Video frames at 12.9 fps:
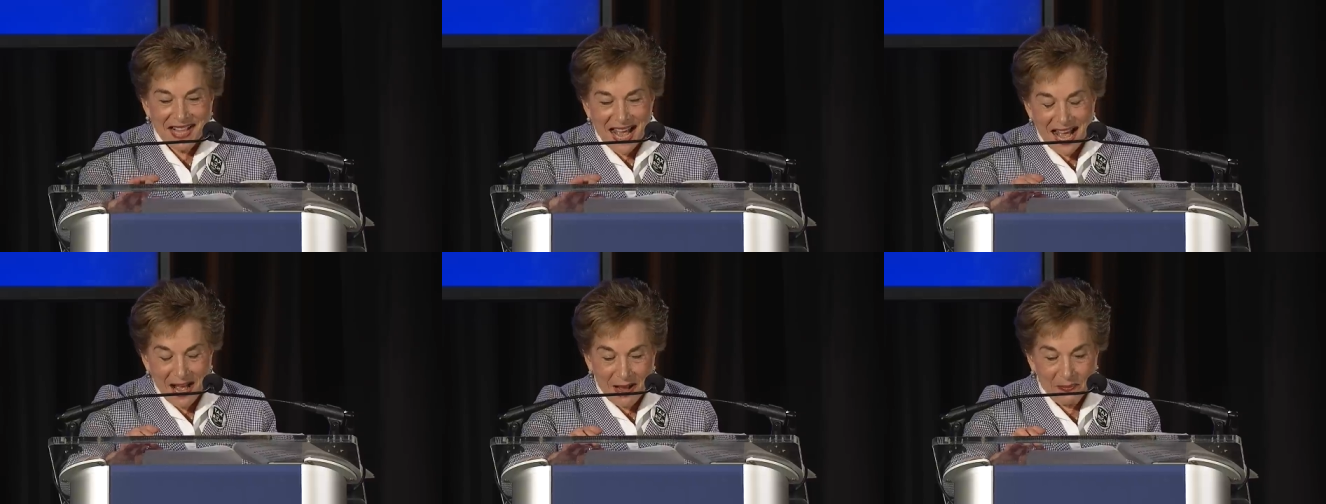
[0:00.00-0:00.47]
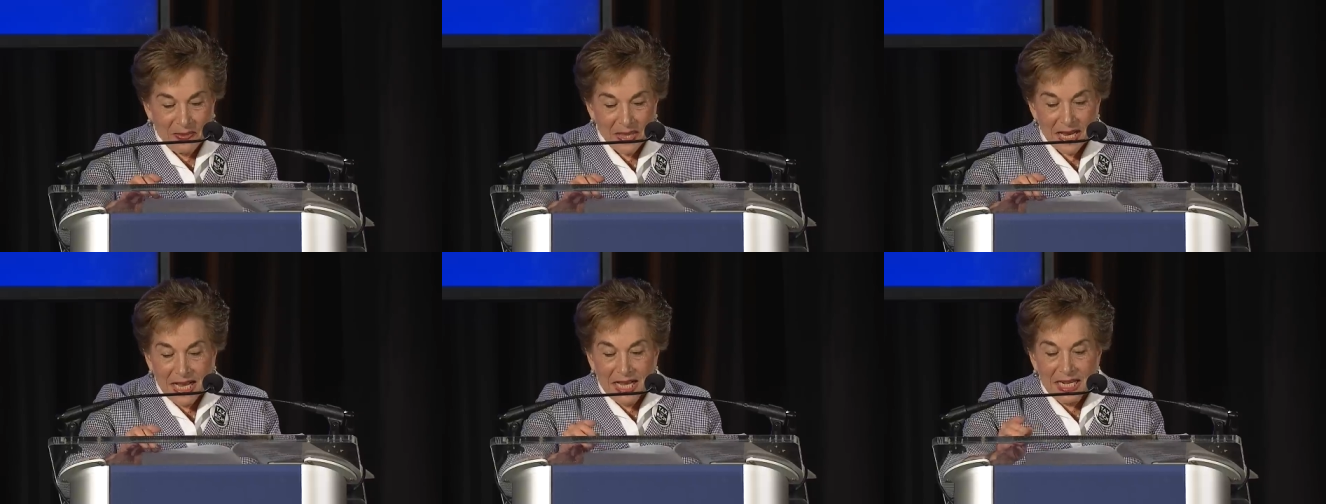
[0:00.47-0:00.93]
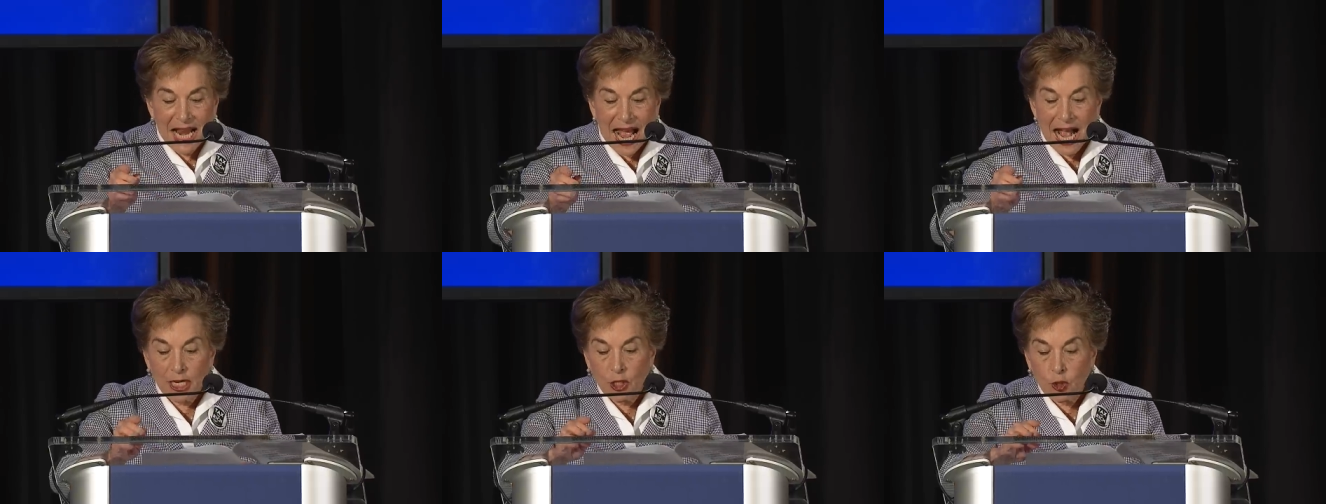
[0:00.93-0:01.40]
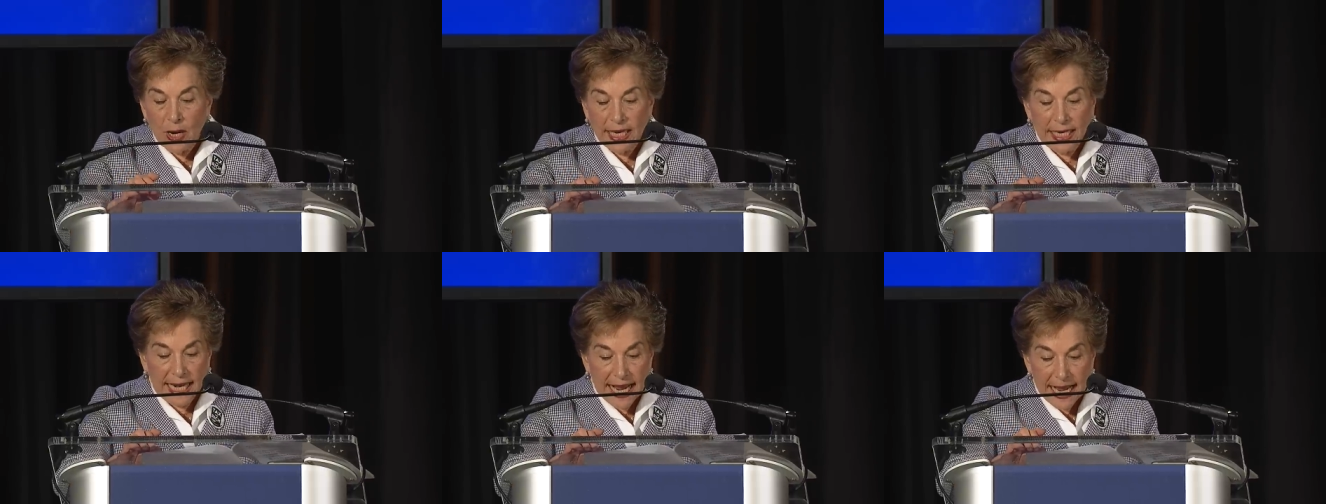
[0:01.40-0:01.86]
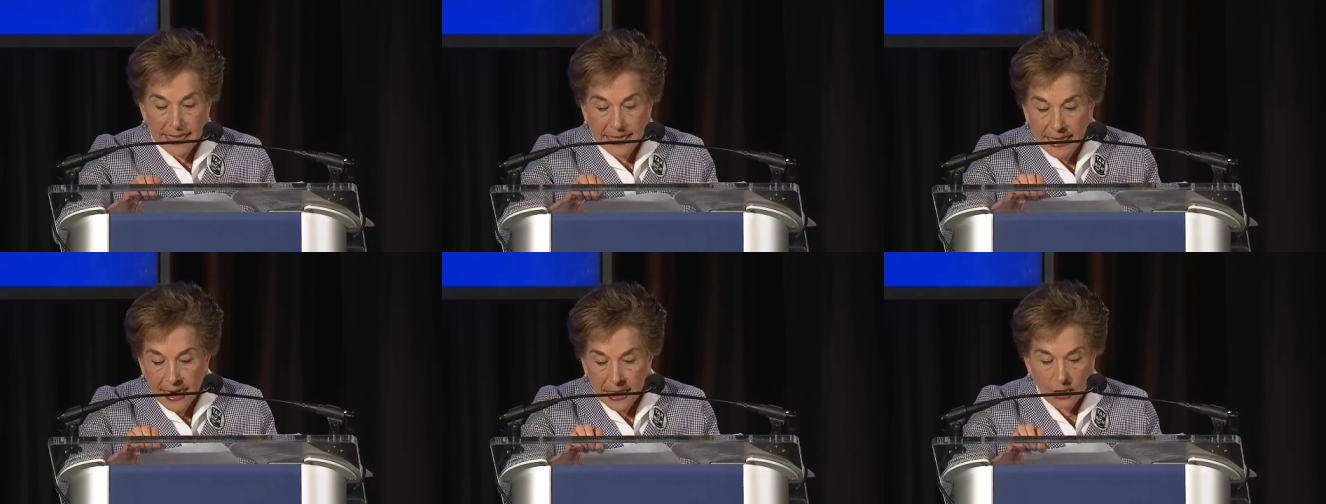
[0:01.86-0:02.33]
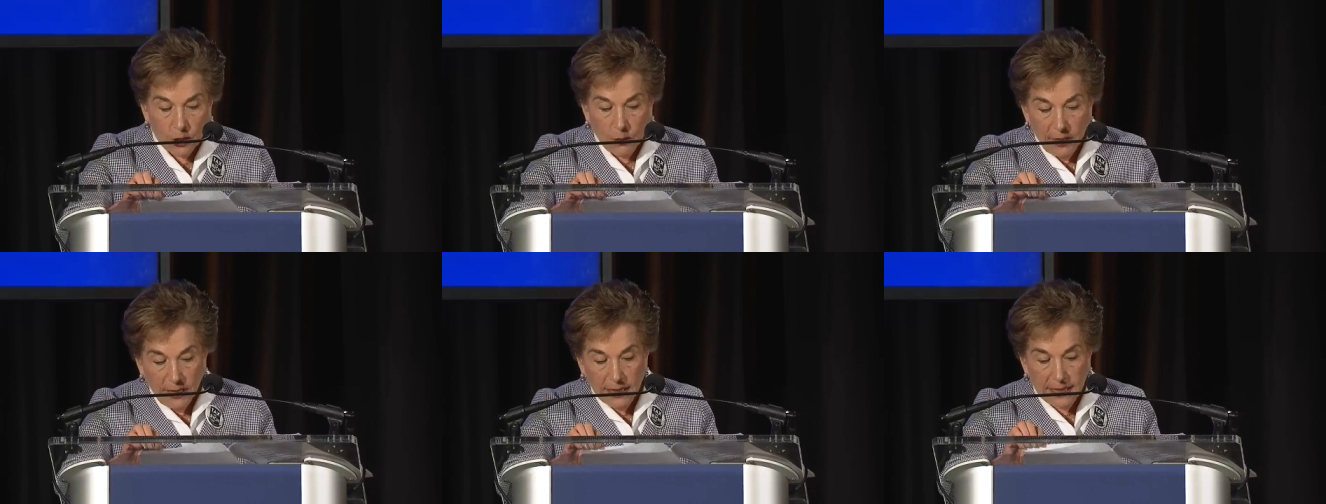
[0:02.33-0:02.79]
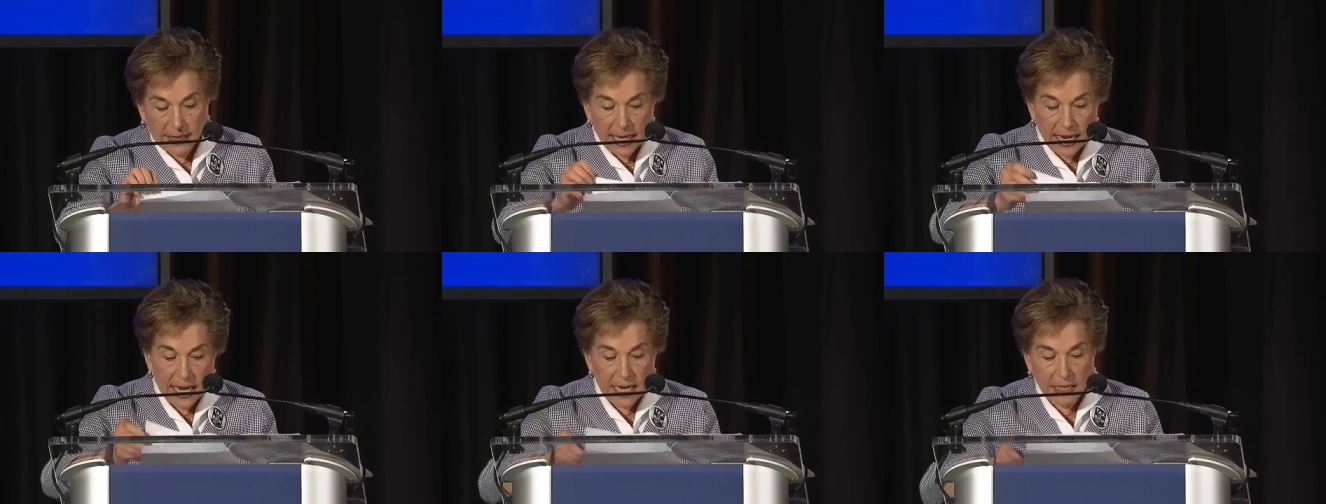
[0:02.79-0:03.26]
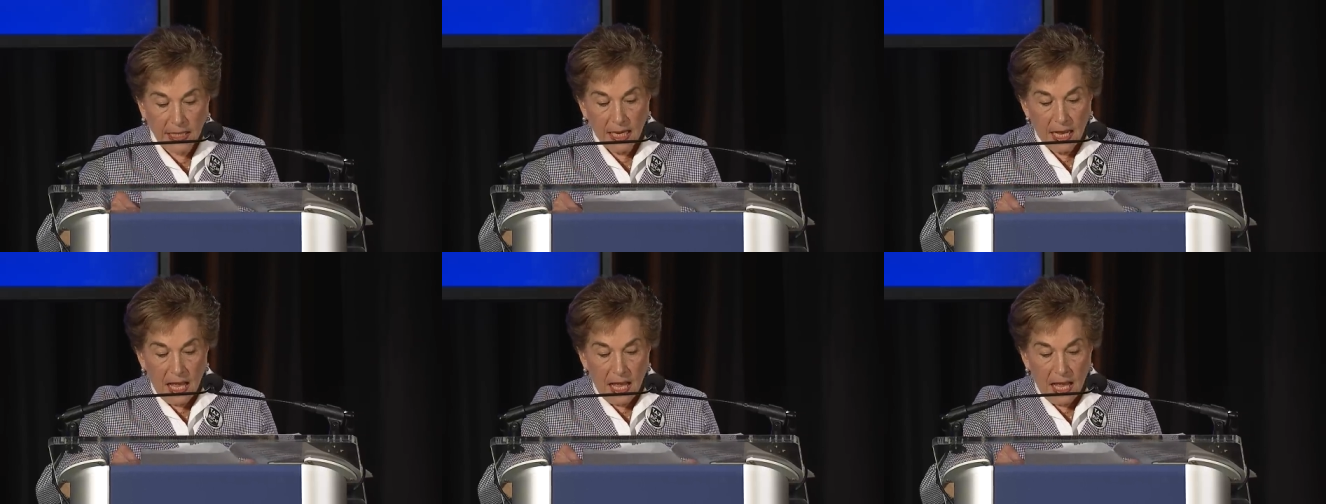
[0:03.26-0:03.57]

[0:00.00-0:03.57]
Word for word: Um, non traded assets, real estate,